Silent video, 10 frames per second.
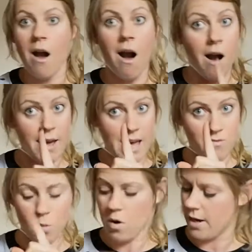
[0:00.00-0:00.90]
I have
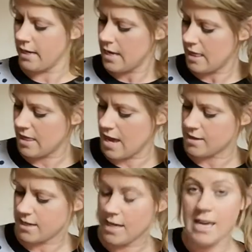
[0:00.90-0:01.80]
a wine
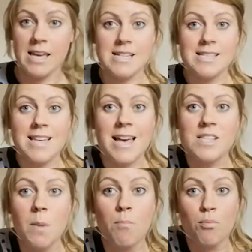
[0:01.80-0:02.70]
that here
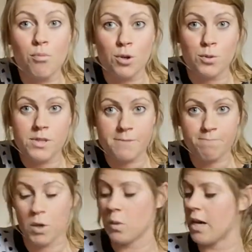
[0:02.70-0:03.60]
says Brut,
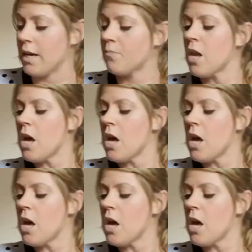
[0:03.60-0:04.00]
okay?